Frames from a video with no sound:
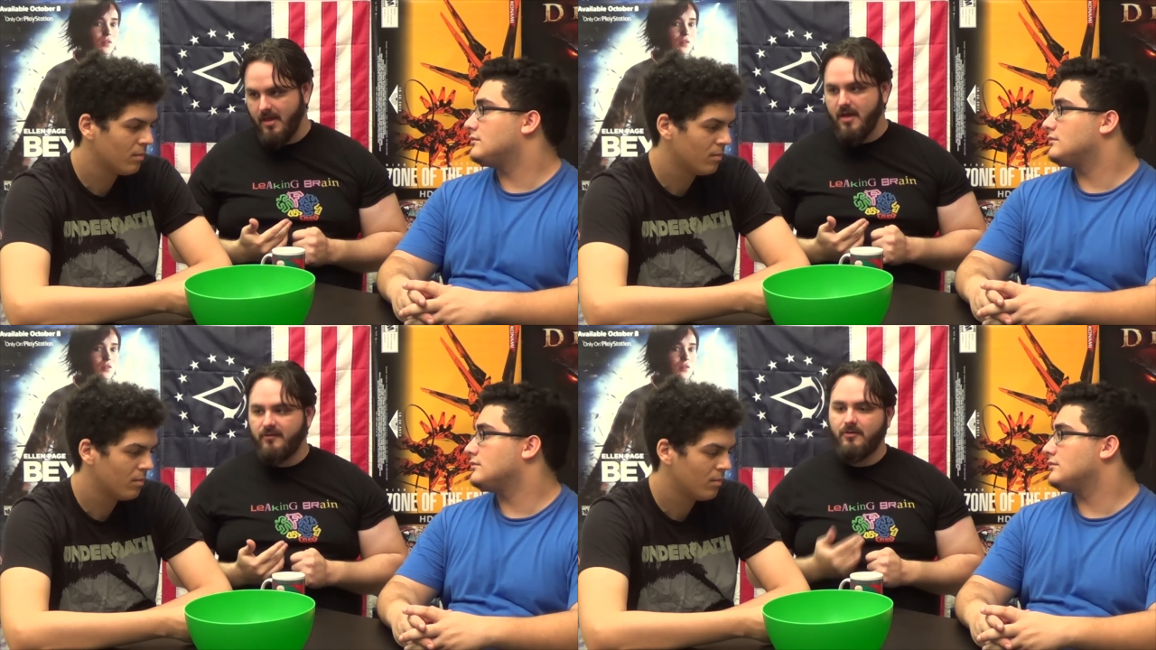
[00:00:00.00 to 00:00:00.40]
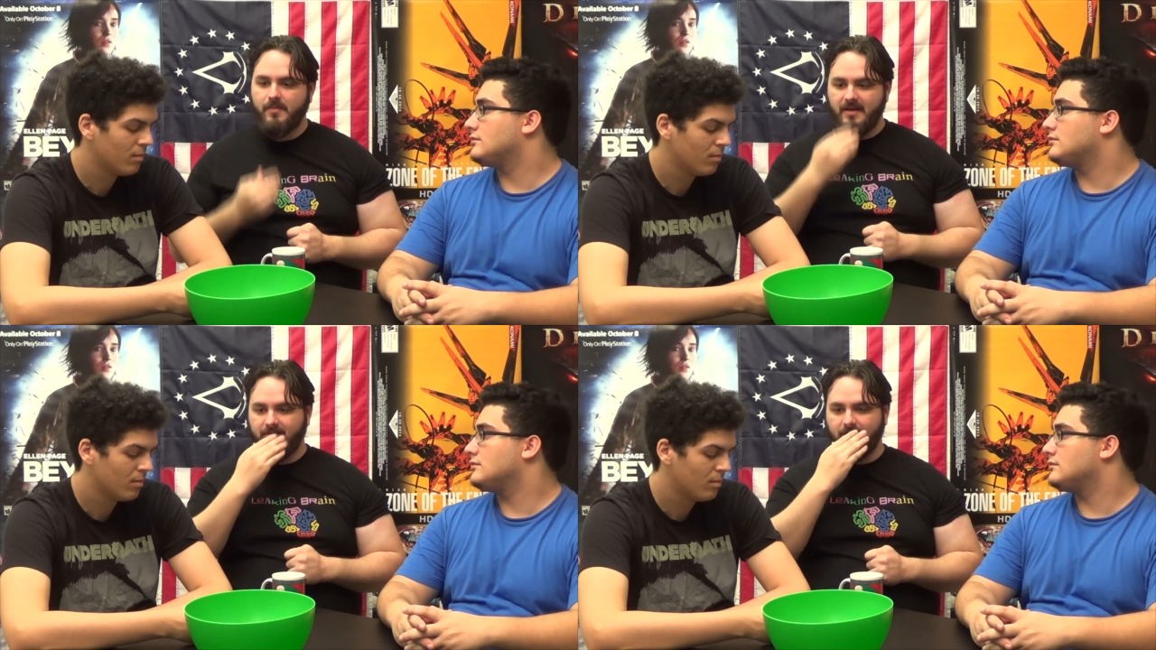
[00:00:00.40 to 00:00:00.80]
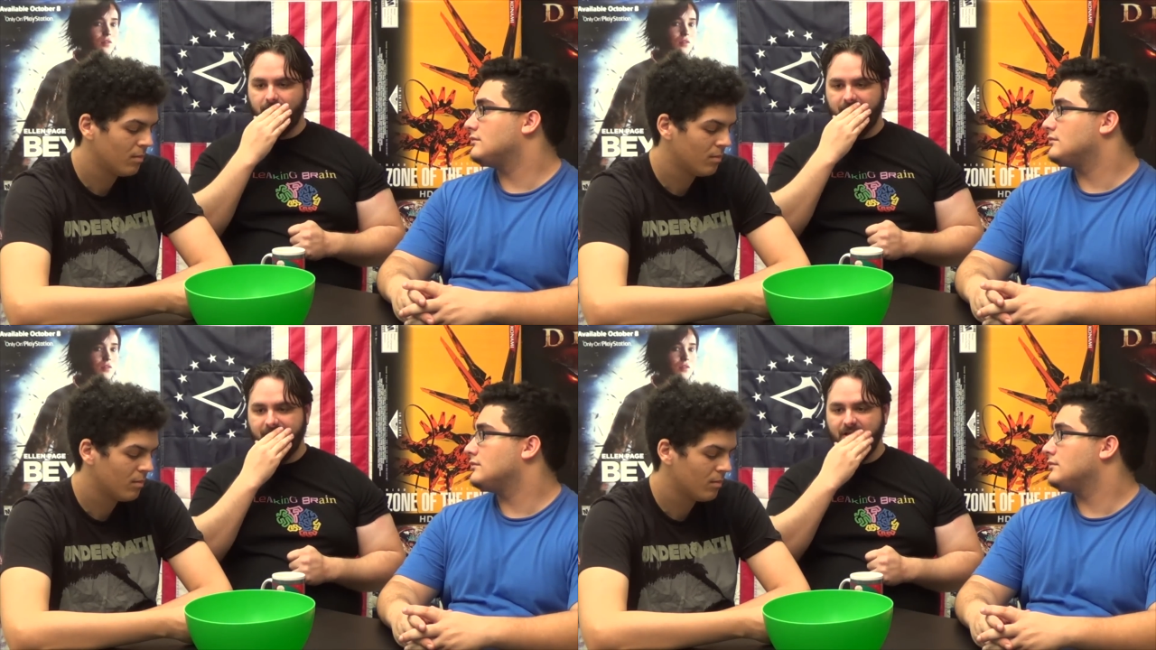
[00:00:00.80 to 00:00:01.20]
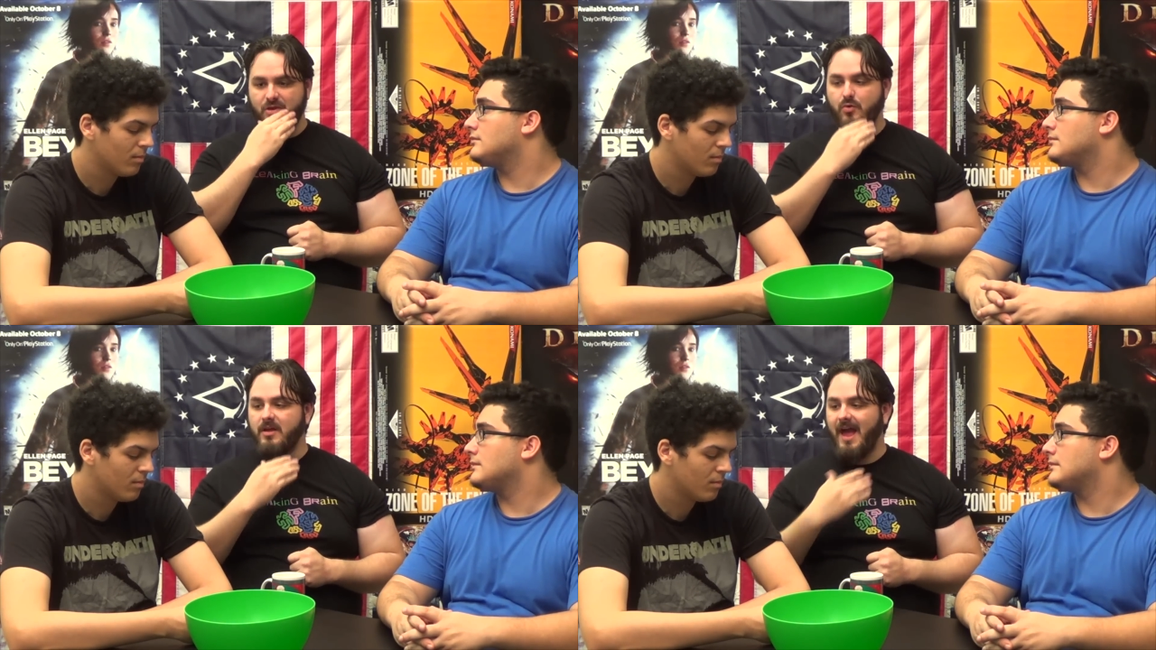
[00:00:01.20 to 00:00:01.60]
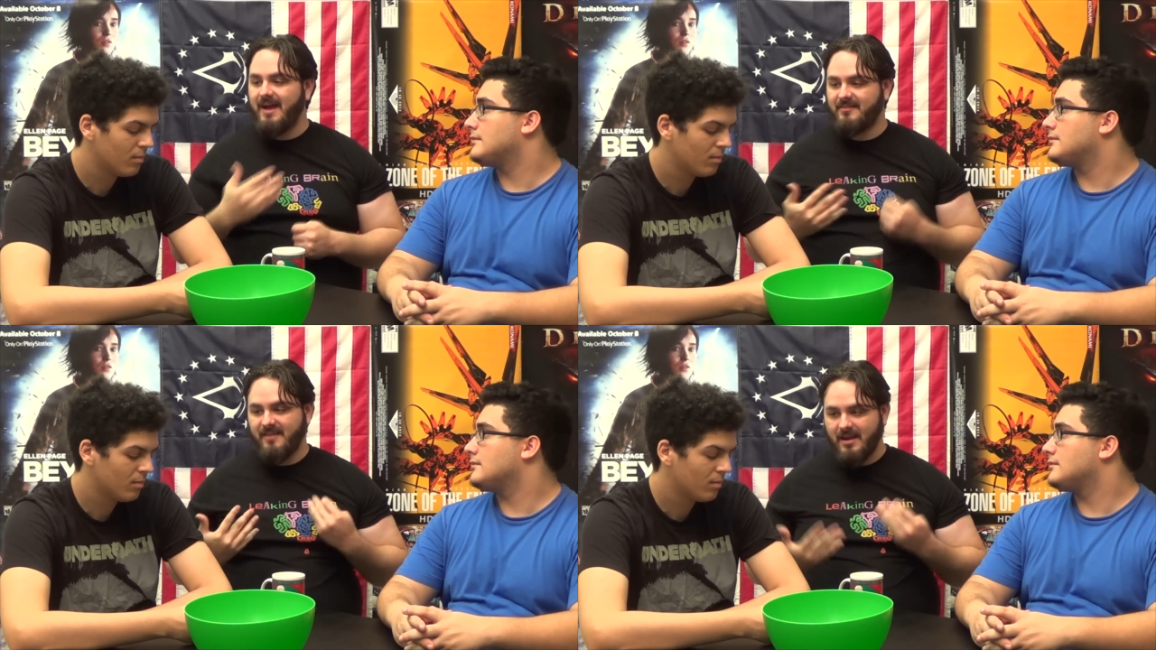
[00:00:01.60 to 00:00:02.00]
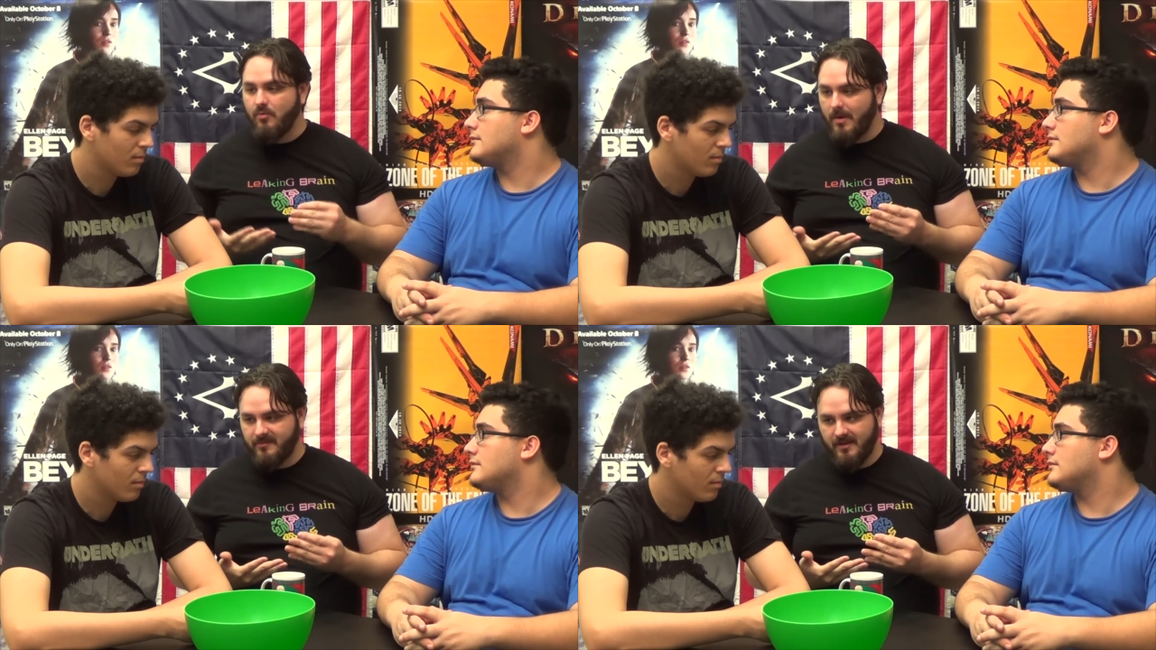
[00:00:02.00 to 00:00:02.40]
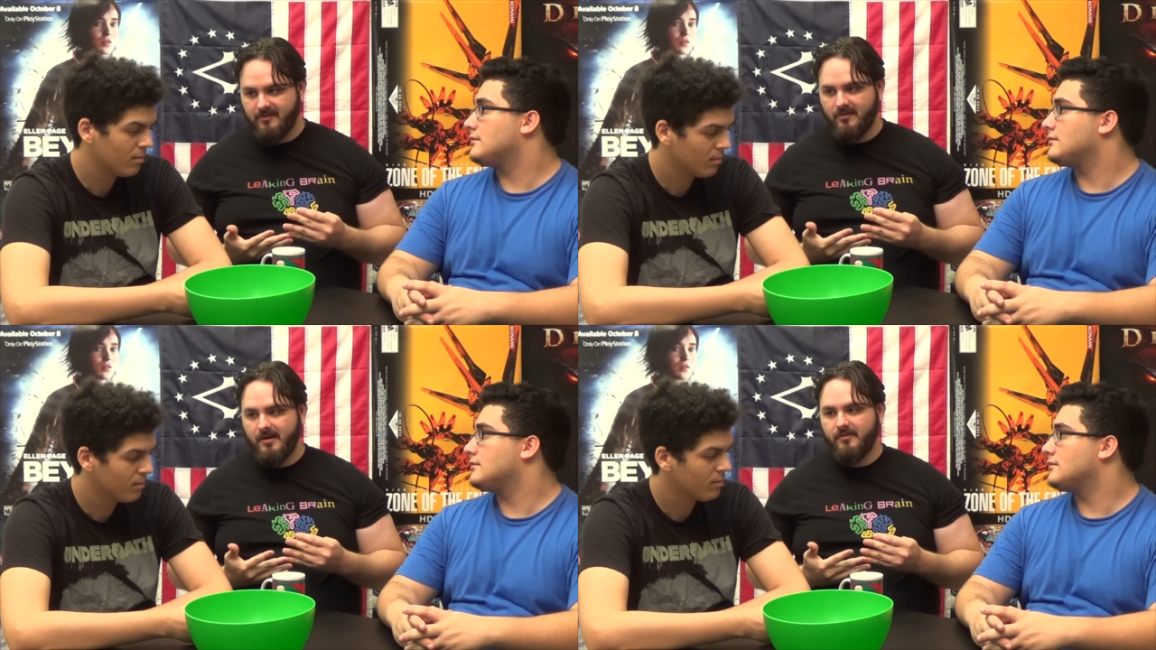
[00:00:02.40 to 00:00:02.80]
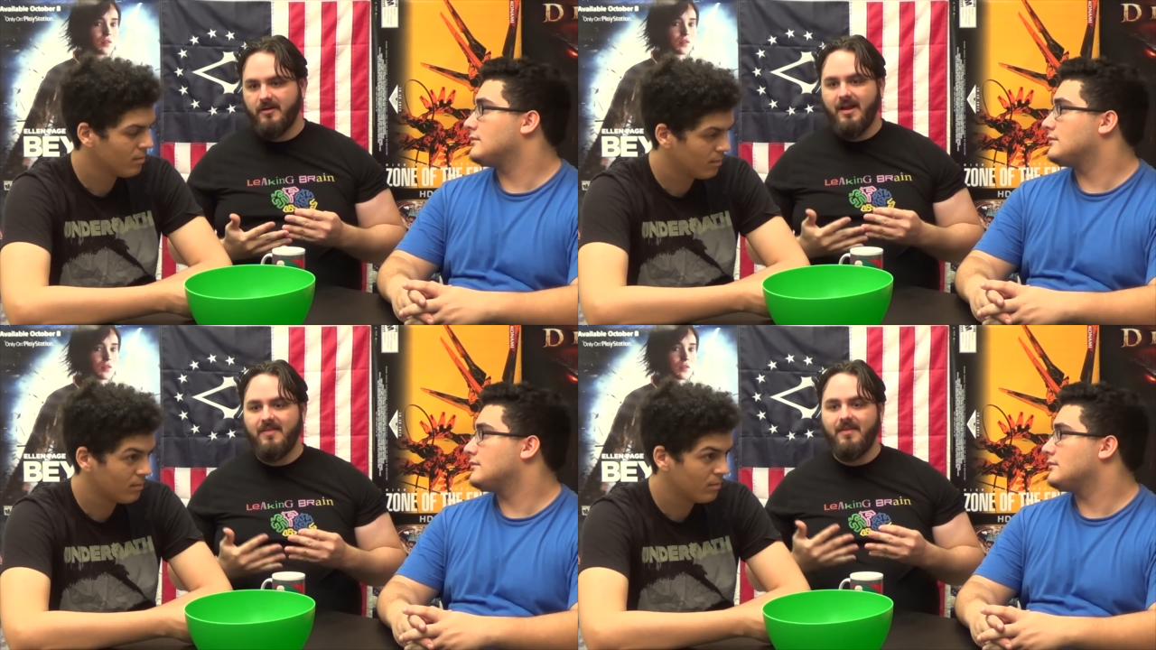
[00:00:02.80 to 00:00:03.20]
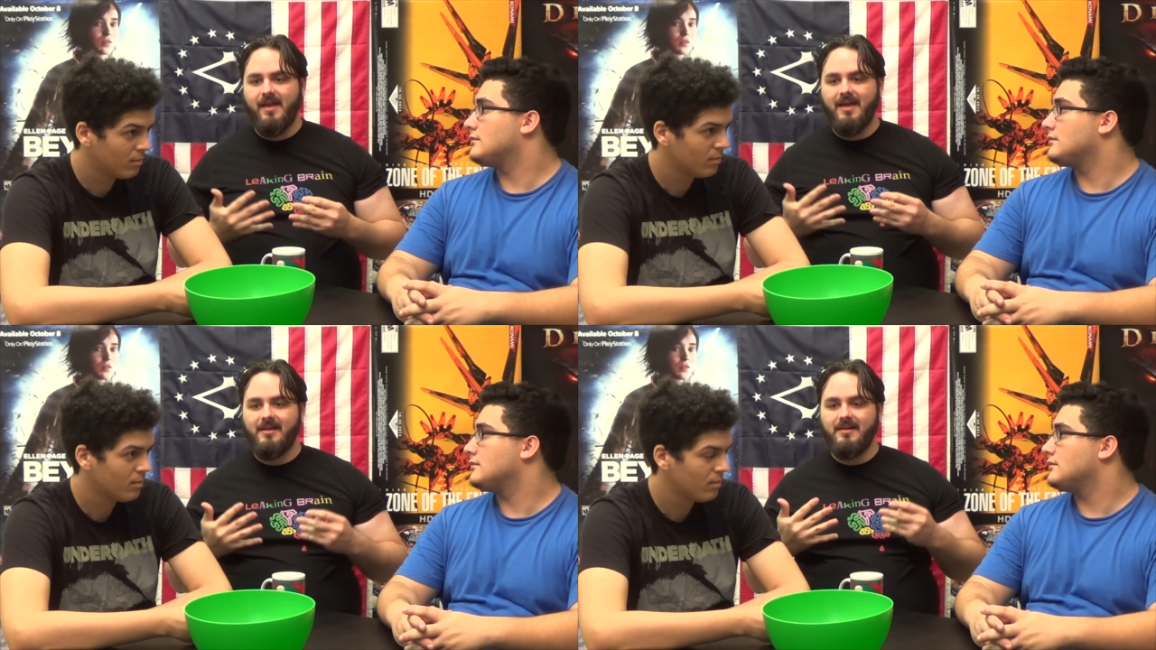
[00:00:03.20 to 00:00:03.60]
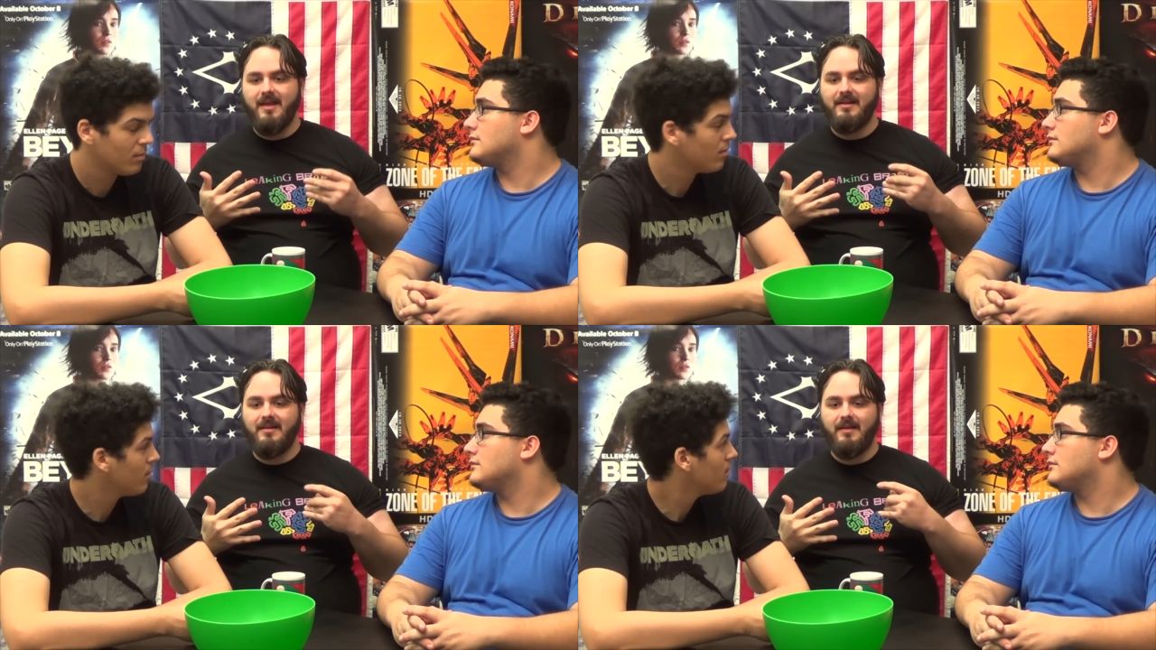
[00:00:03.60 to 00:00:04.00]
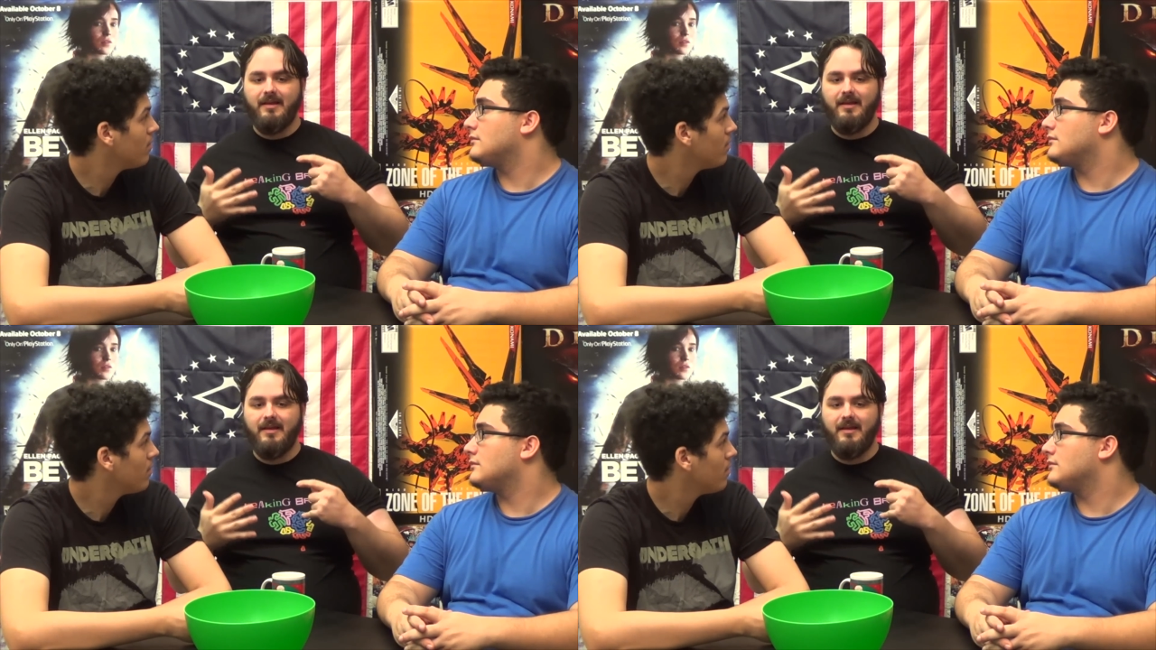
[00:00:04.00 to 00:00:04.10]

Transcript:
Speaker 1: So basically, you can access any websites that are out there, and and and